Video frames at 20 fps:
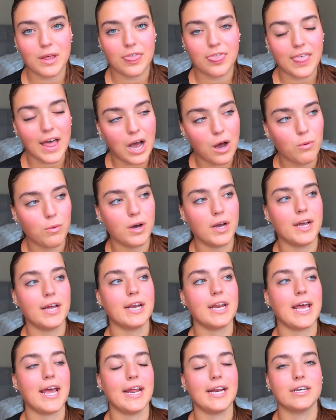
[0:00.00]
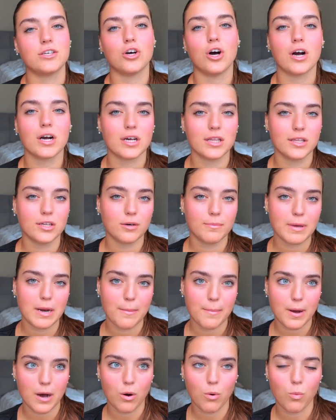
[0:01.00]
with that one and talk a little
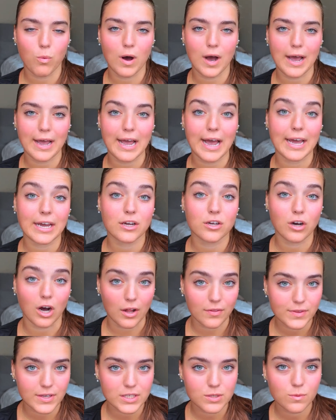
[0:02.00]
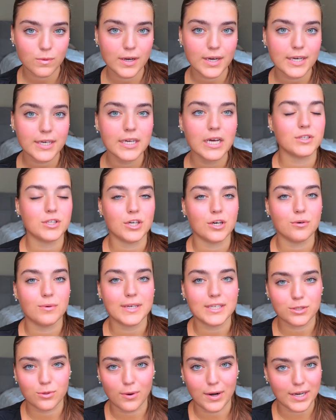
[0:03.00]
bit about why I got this one, you know,
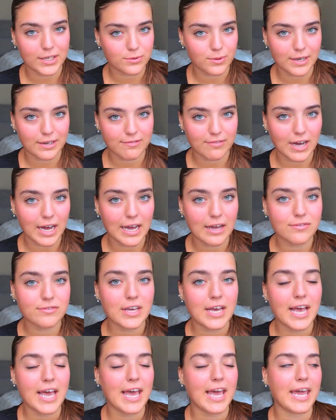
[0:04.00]
in 2025,